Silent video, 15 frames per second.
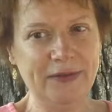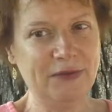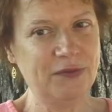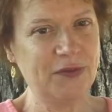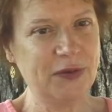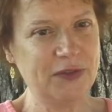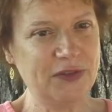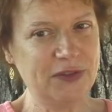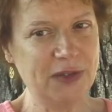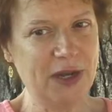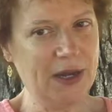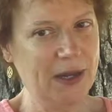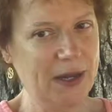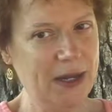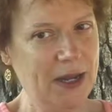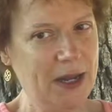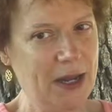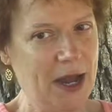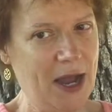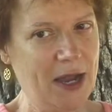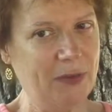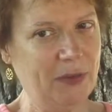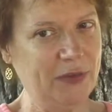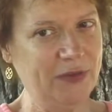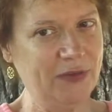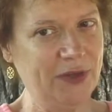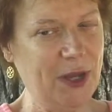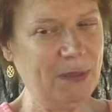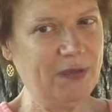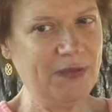At first, I
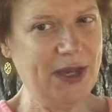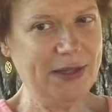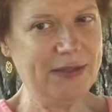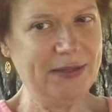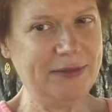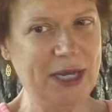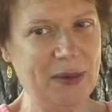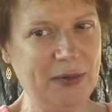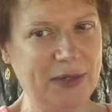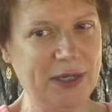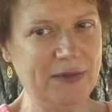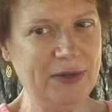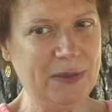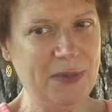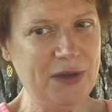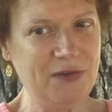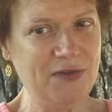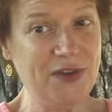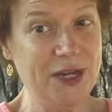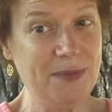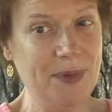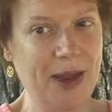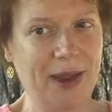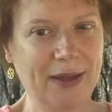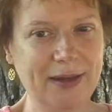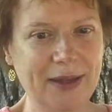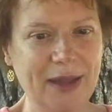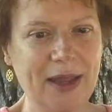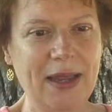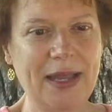was upset that they were giving me feedback.